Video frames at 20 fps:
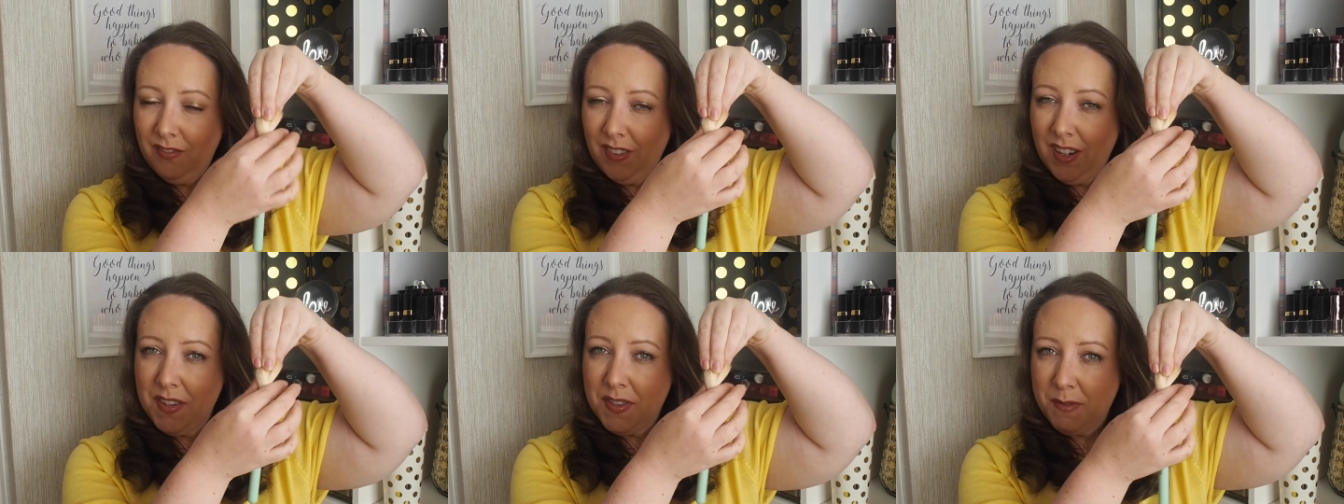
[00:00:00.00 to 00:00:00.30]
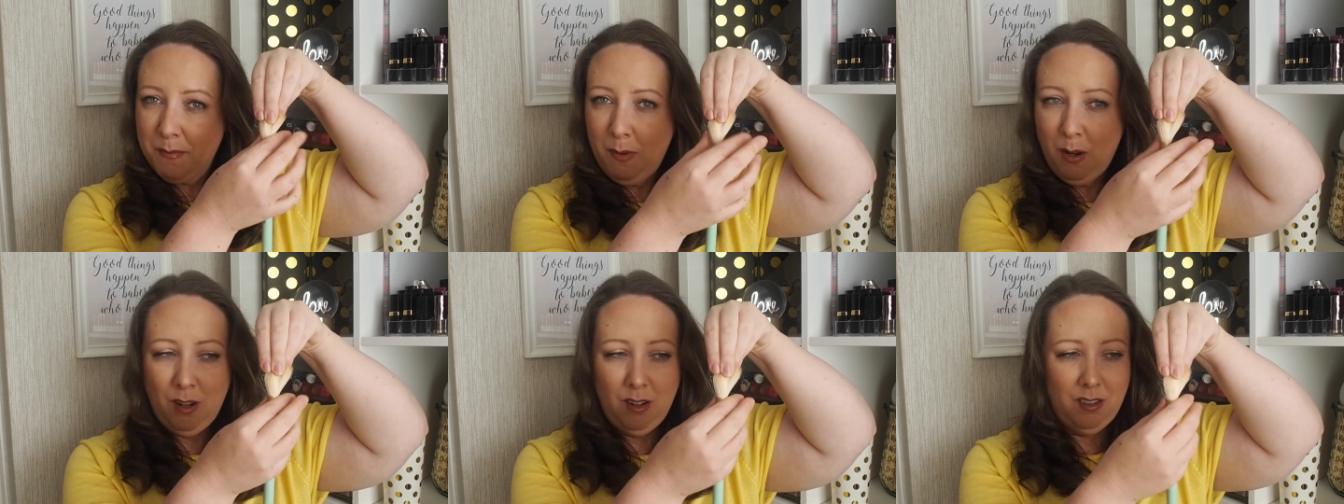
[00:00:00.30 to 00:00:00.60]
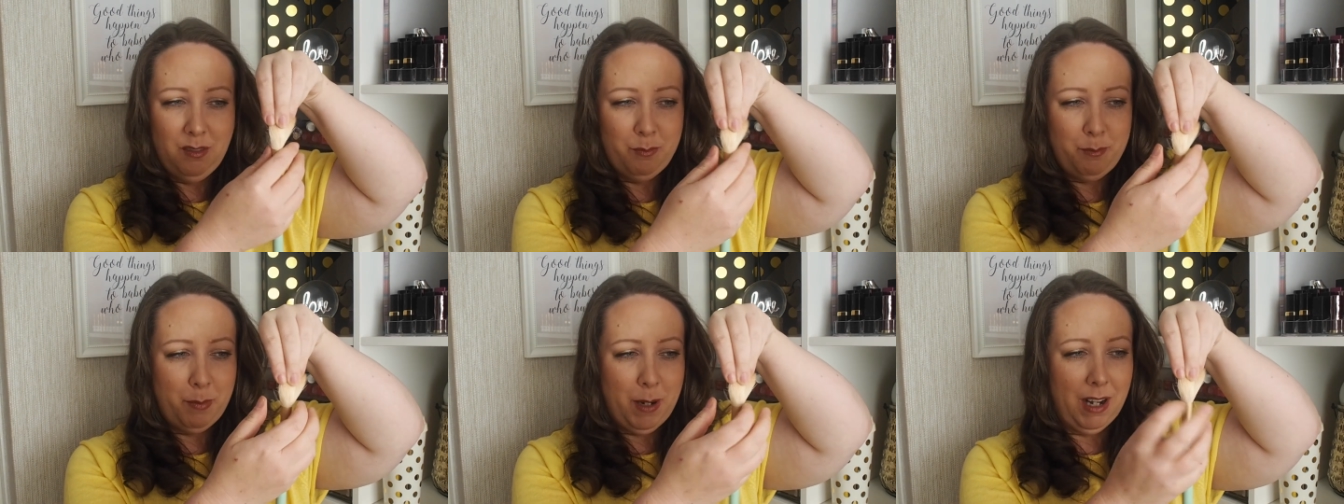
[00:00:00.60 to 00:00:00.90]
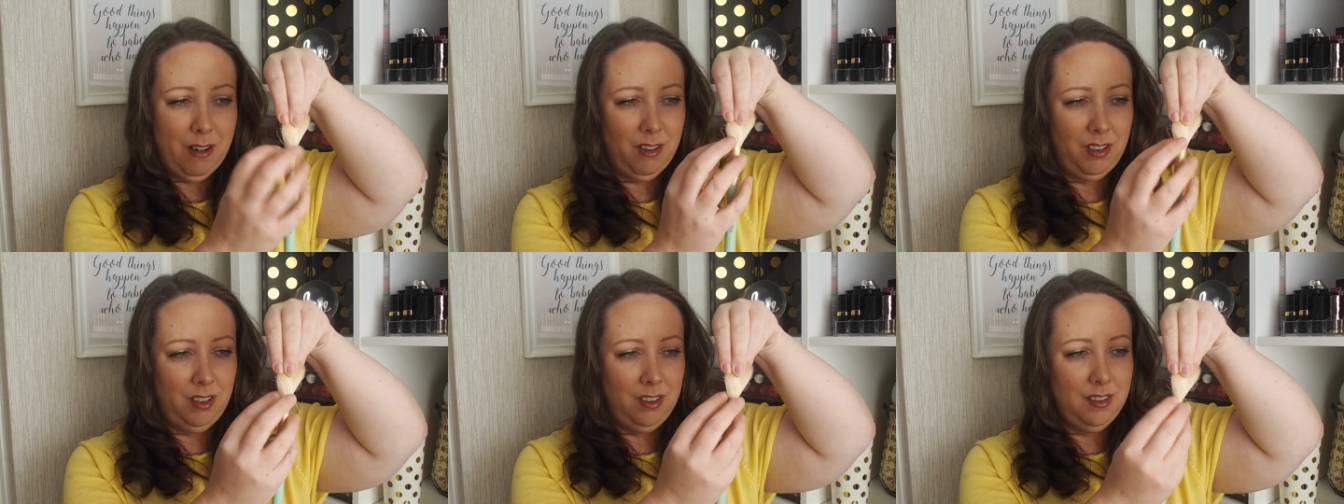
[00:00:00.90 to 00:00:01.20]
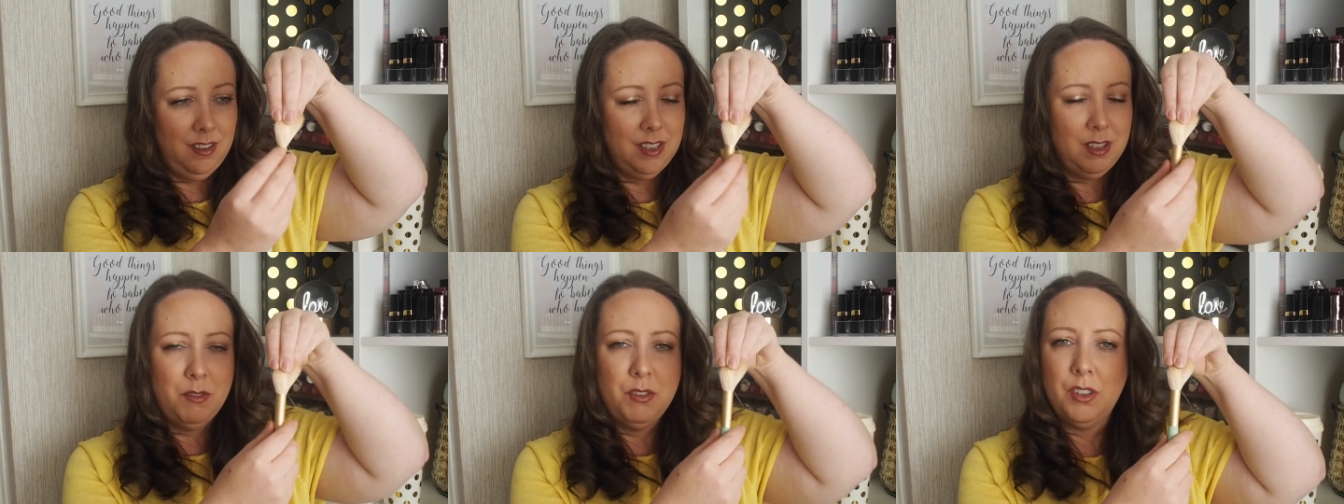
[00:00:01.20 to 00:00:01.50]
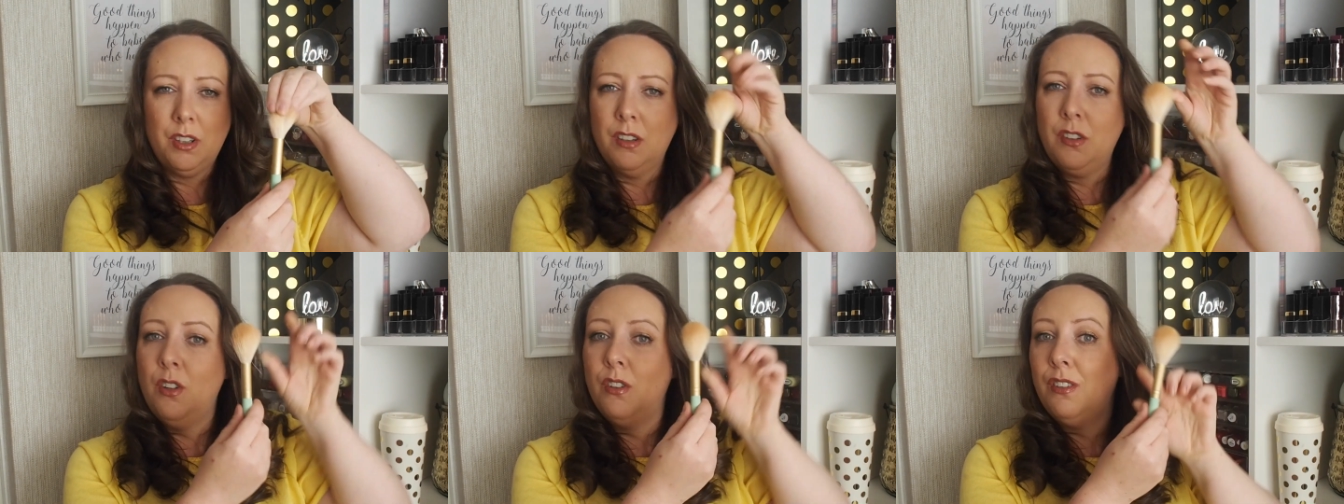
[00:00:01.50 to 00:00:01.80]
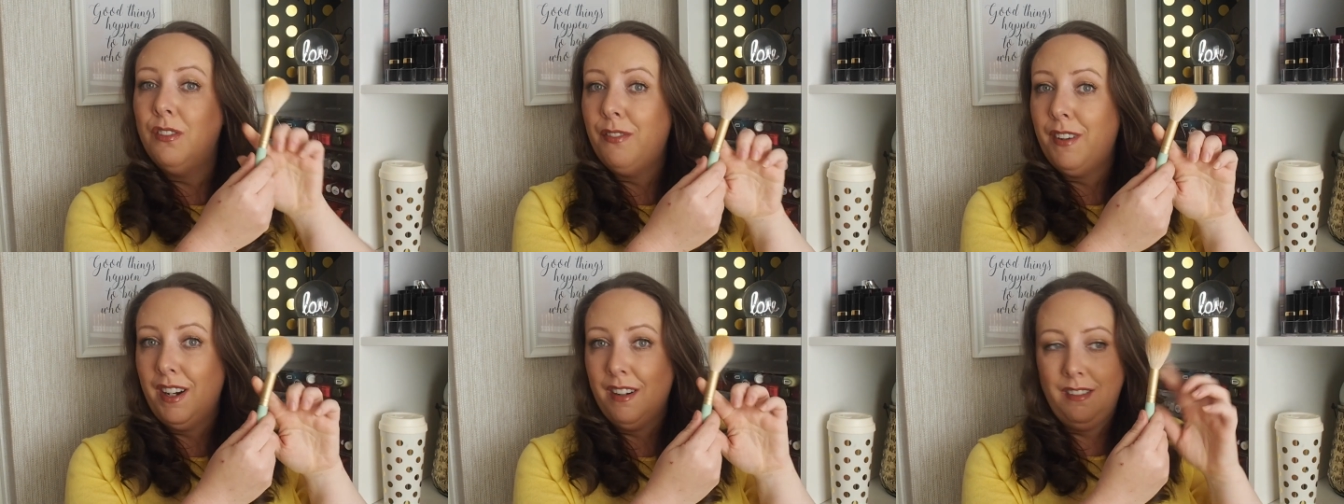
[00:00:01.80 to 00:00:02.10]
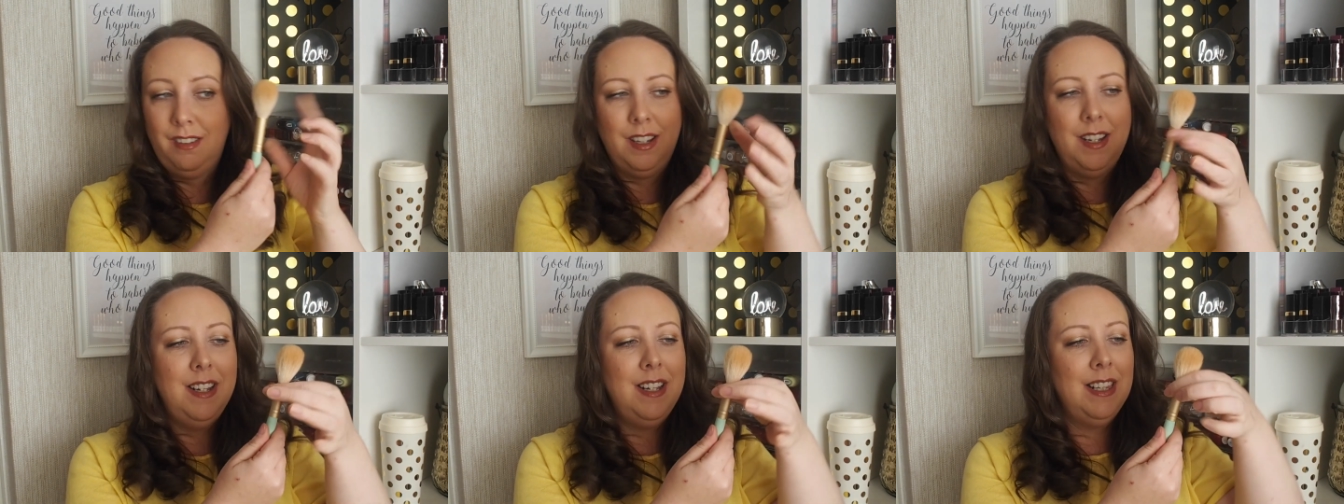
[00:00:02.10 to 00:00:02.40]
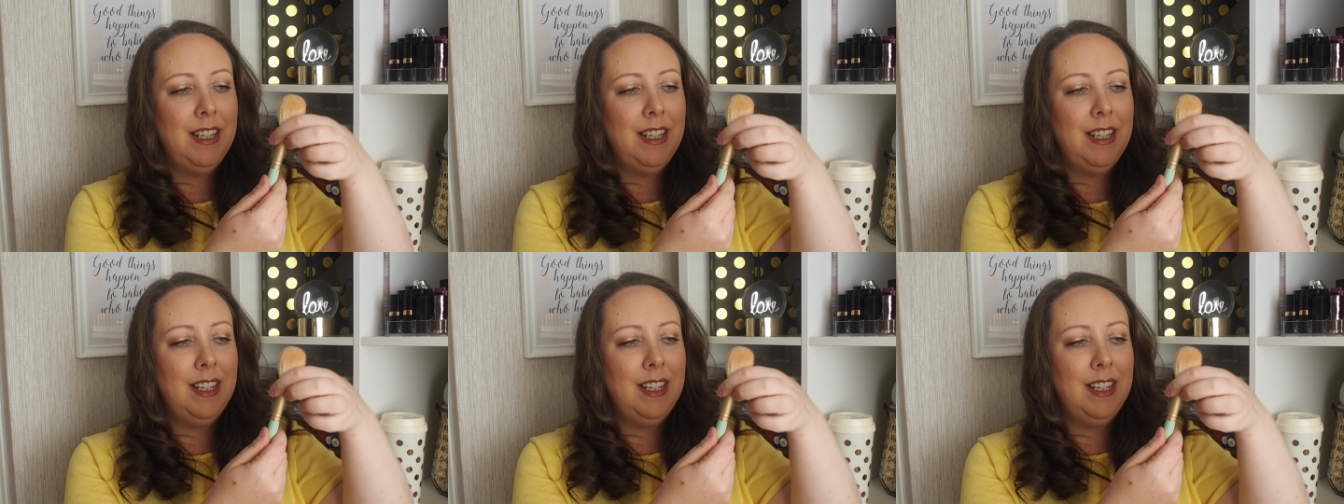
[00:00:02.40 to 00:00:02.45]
a small barrel. Is that what you got? No, the ferrule.